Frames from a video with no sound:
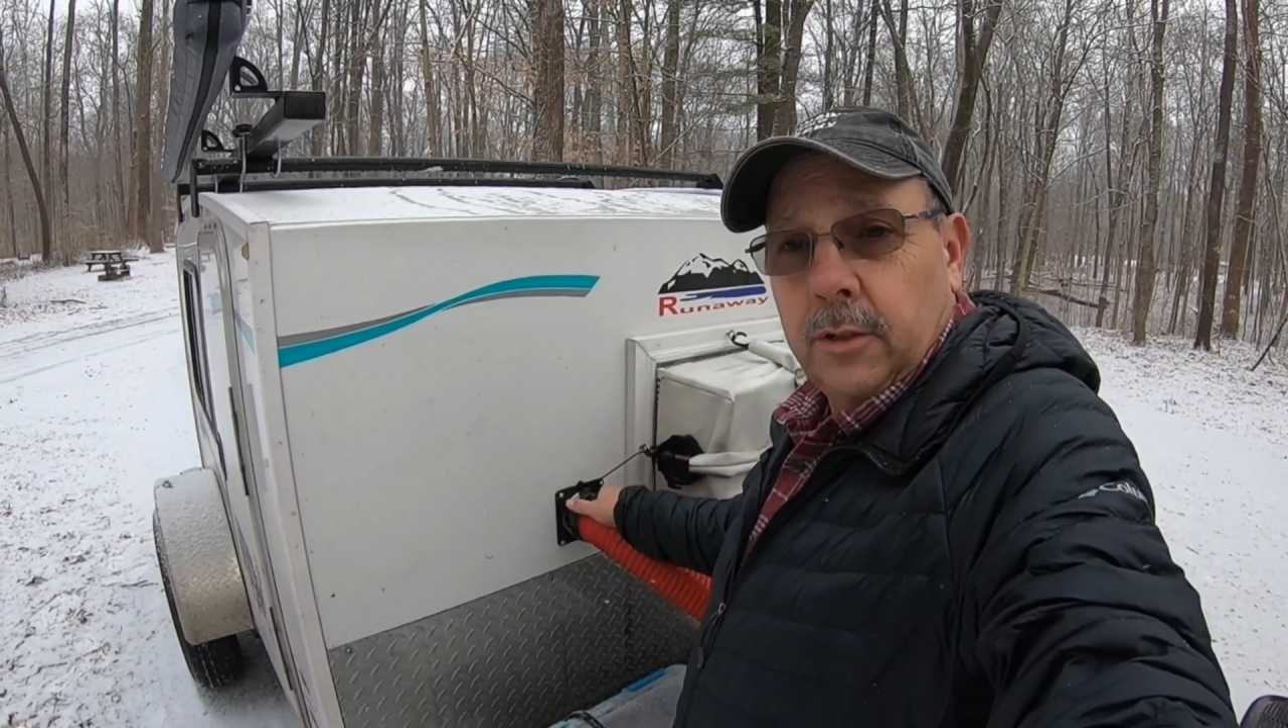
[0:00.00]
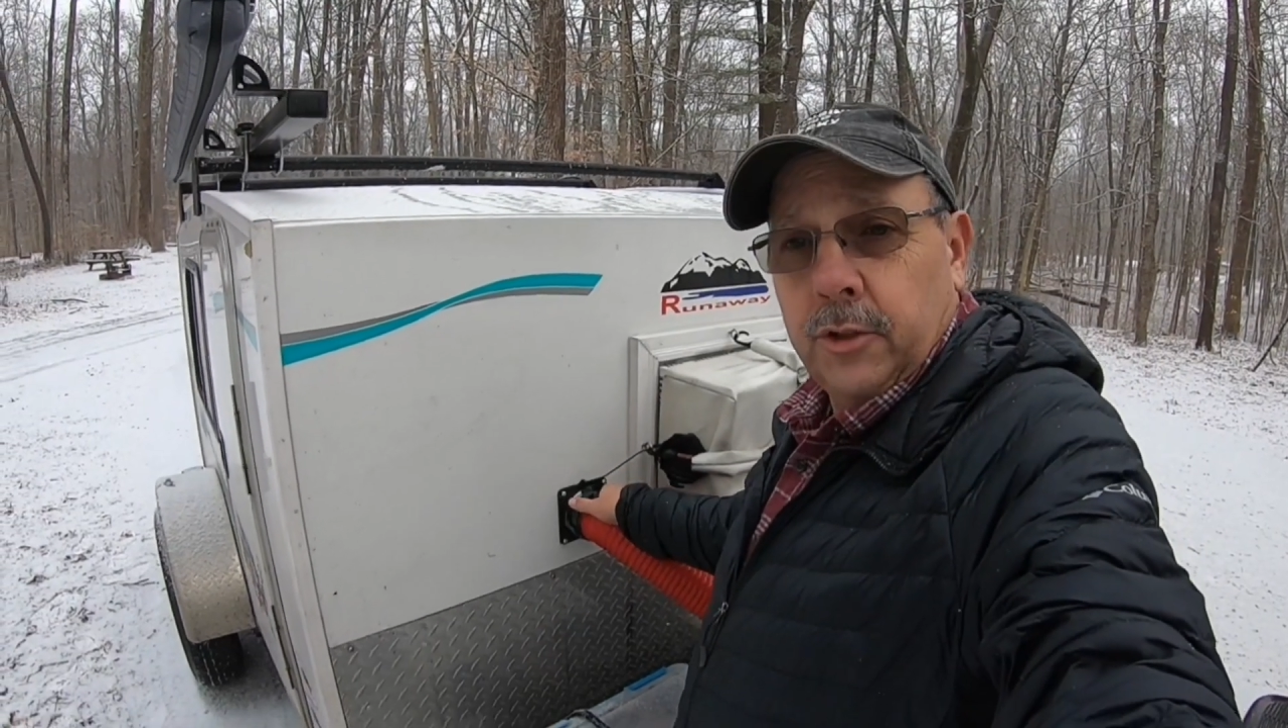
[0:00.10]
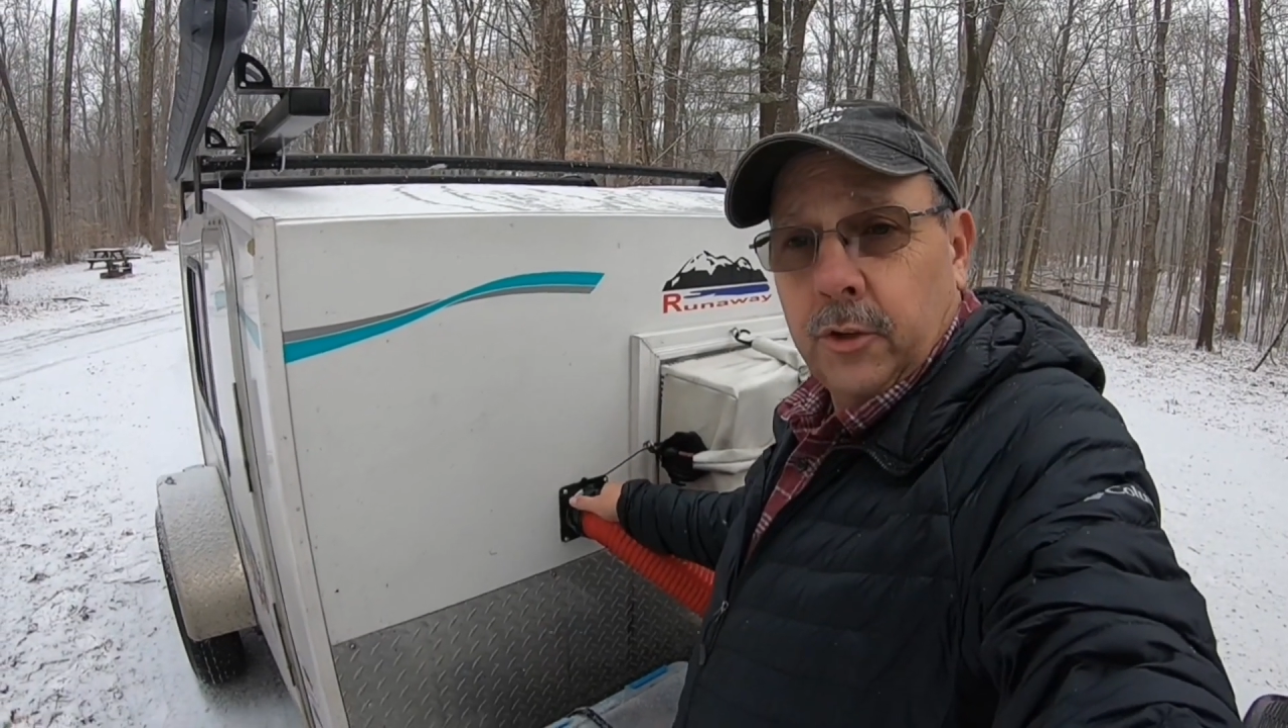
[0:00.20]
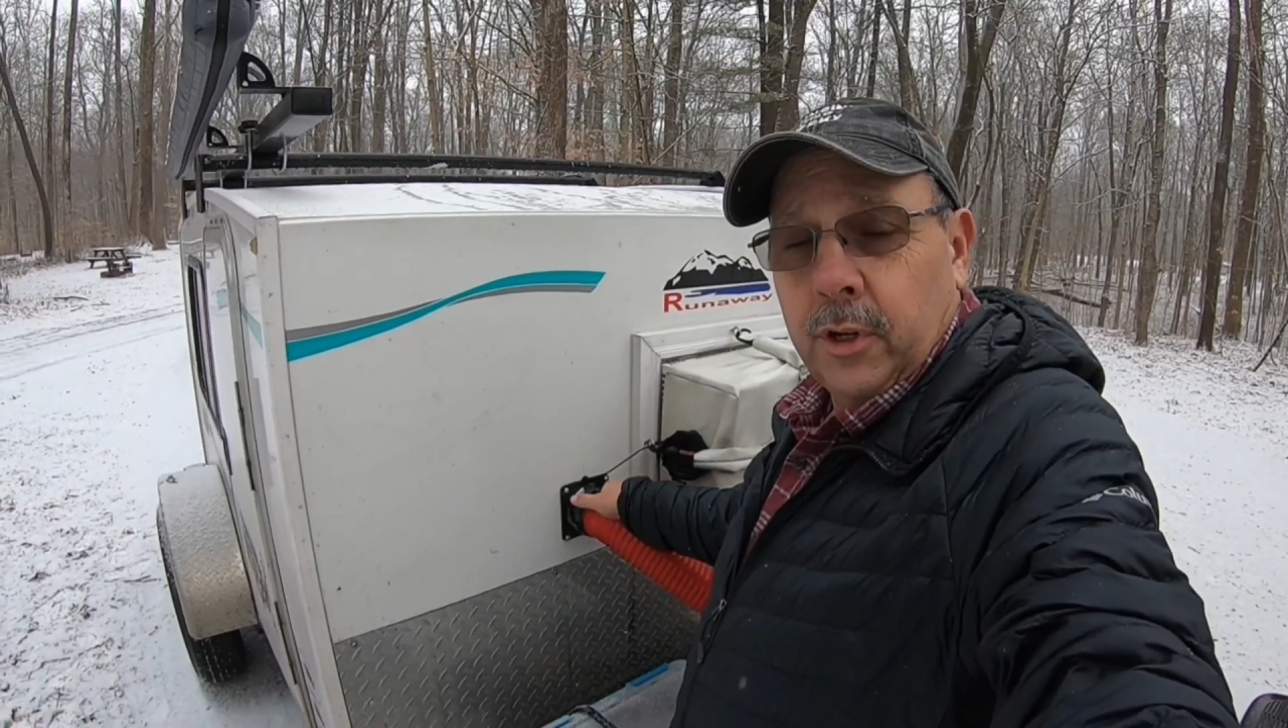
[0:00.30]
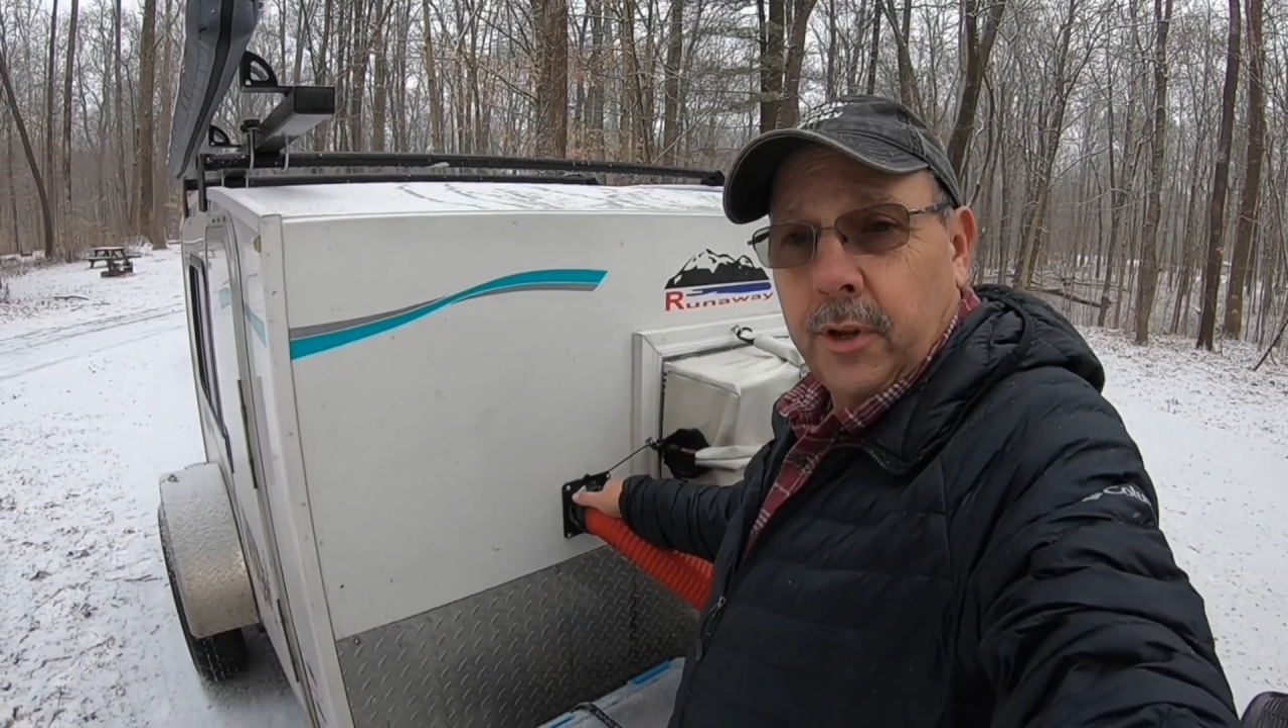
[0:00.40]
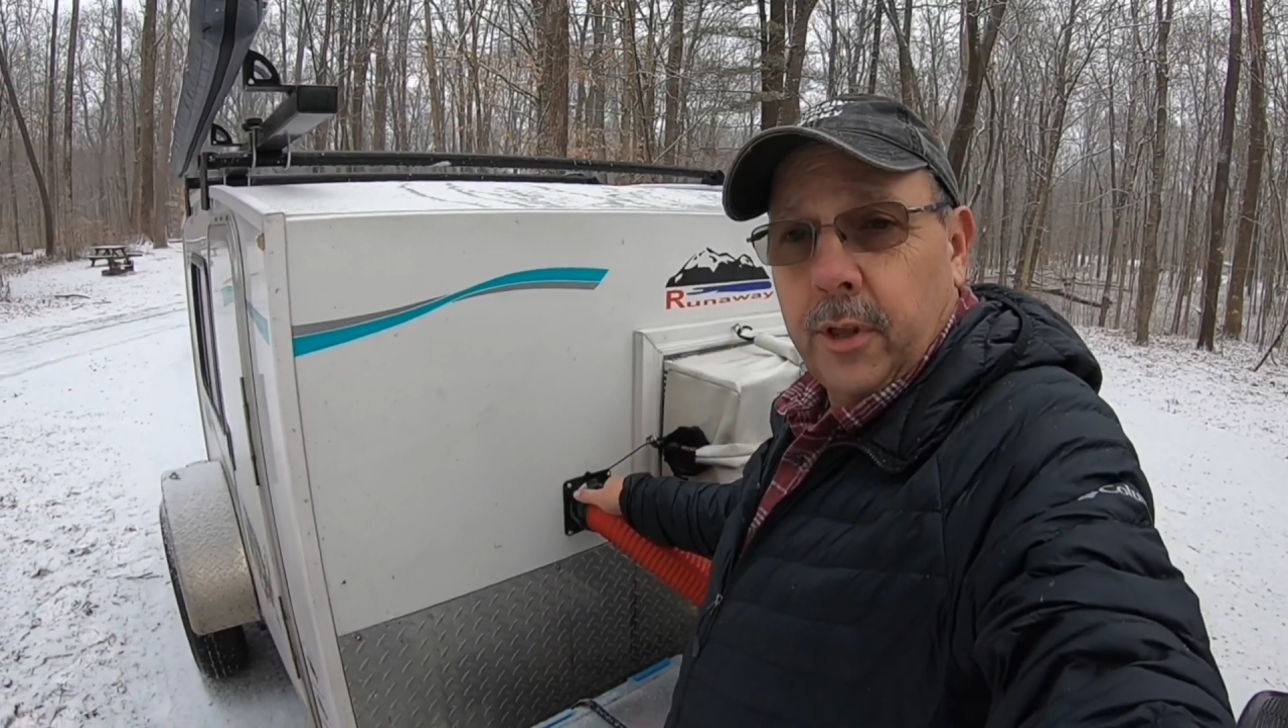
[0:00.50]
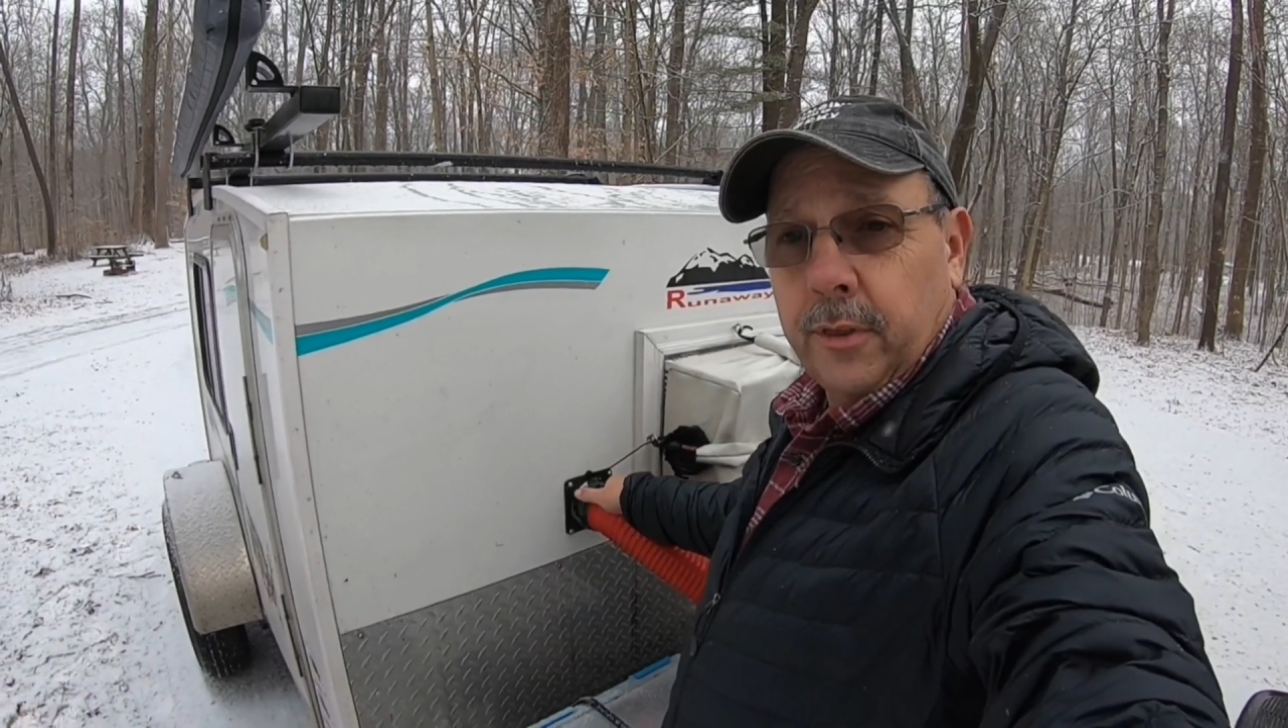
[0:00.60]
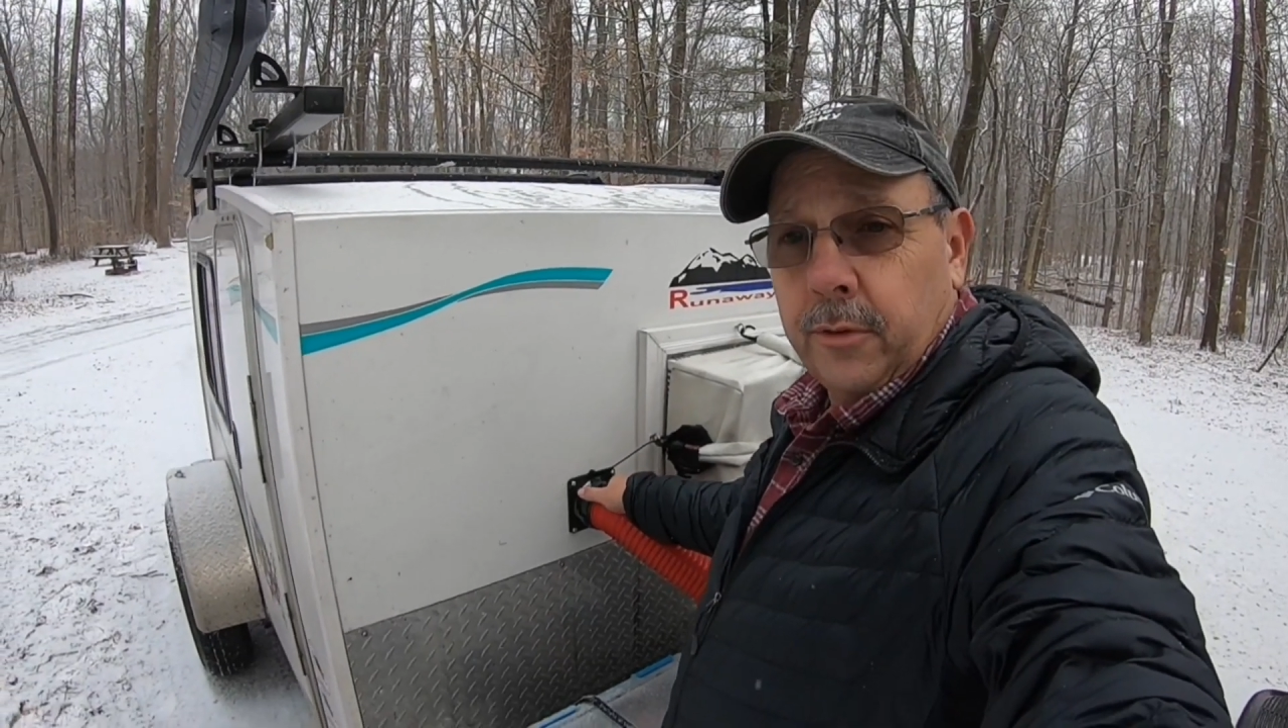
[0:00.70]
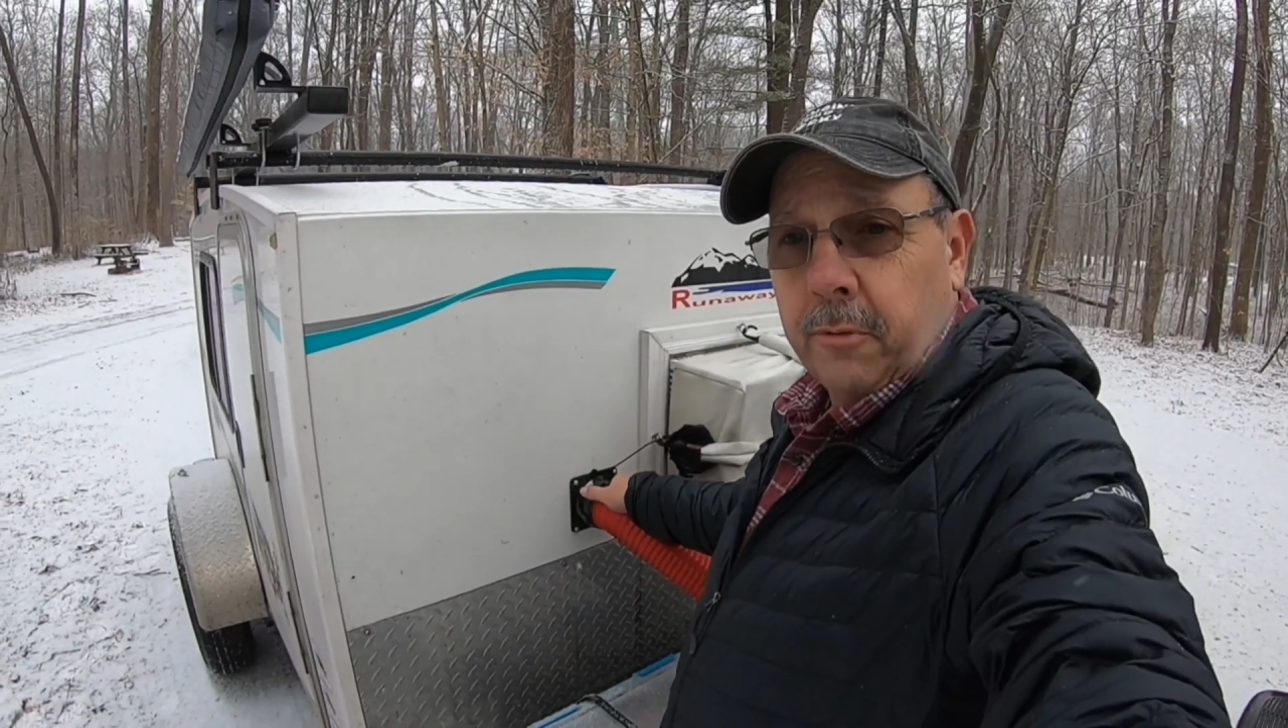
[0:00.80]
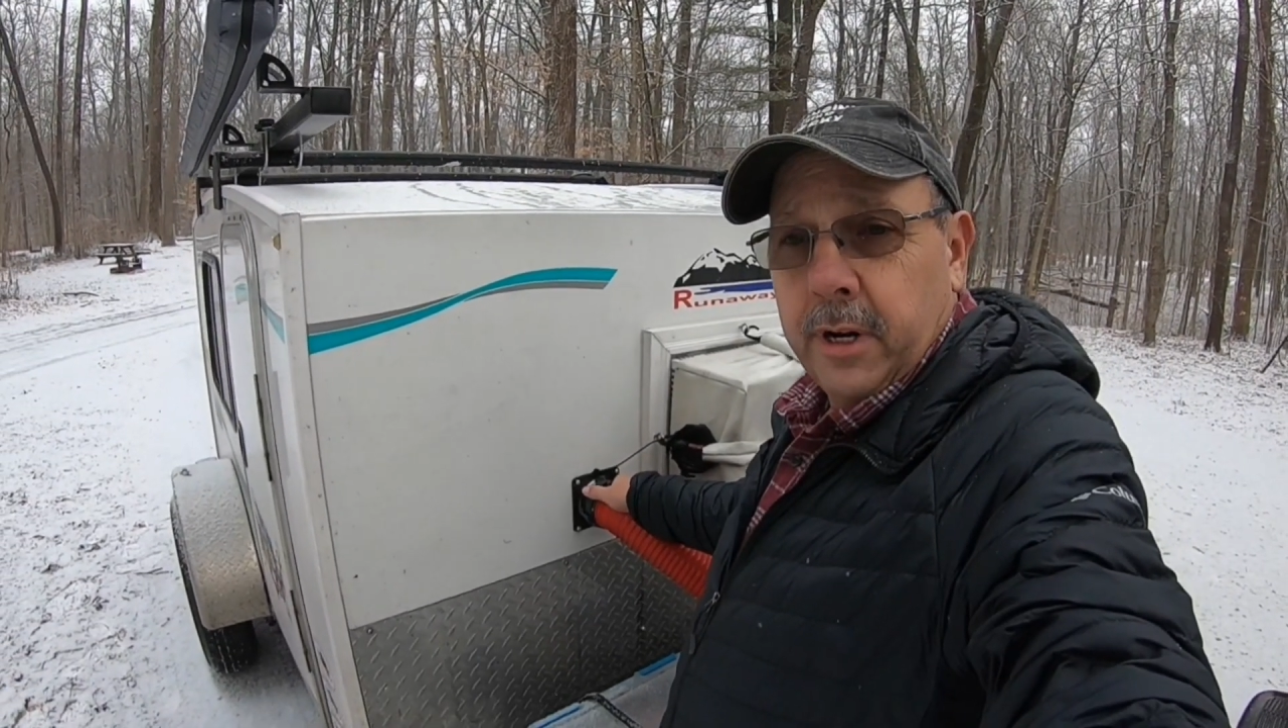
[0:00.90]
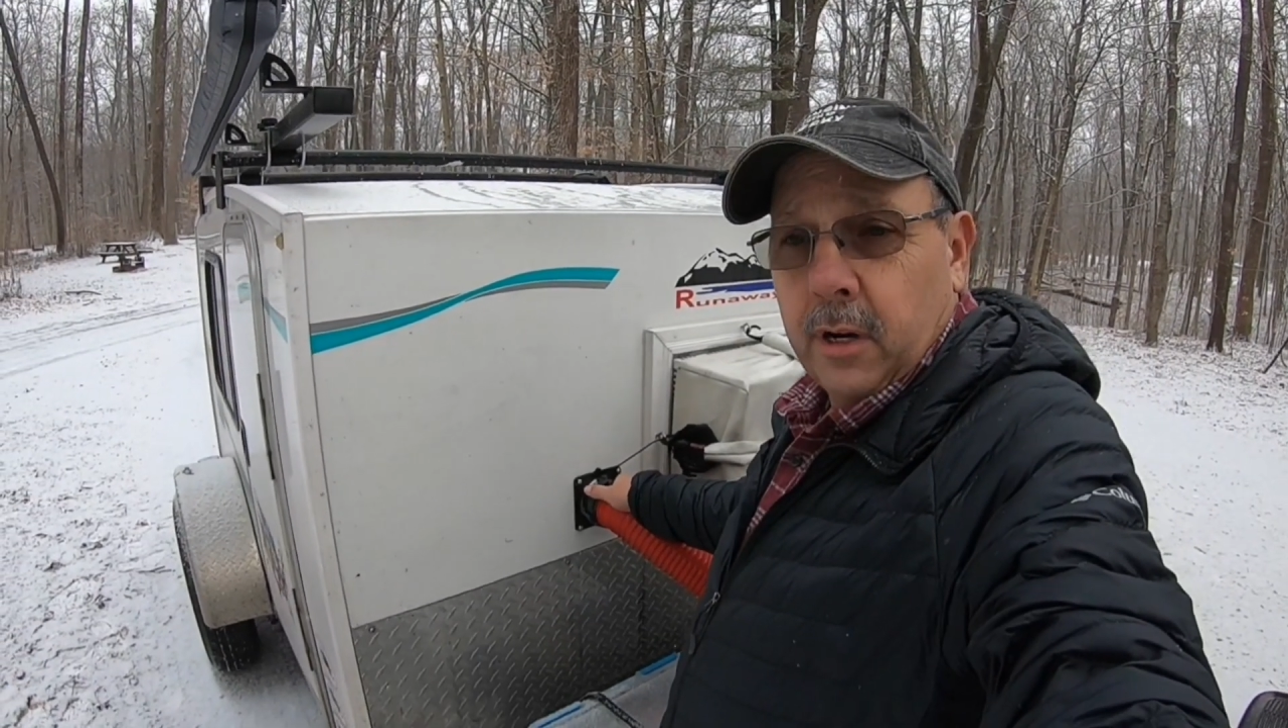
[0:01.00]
Drilled a 3